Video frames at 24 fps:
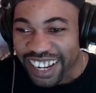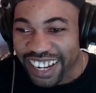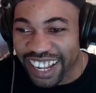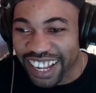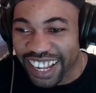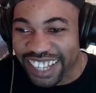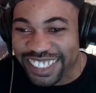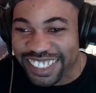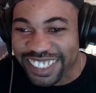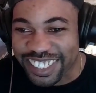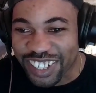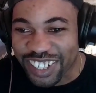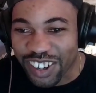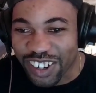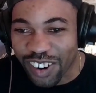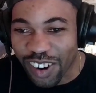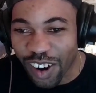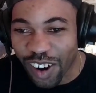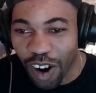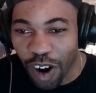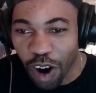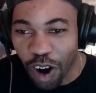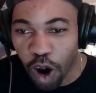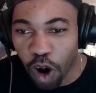Let's
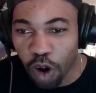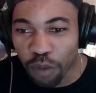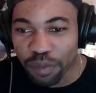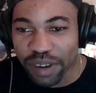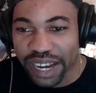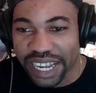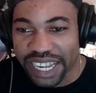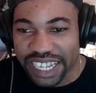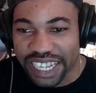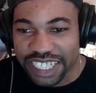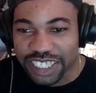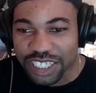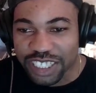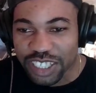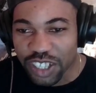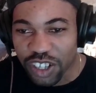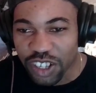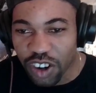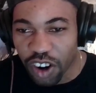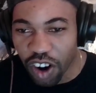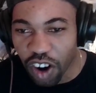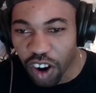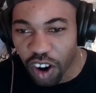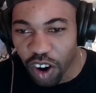go, man. Let's
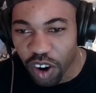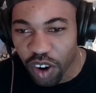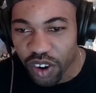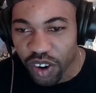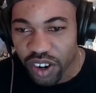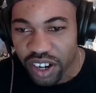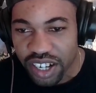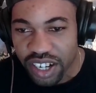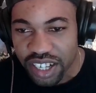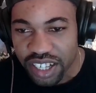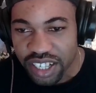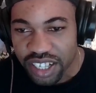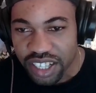go.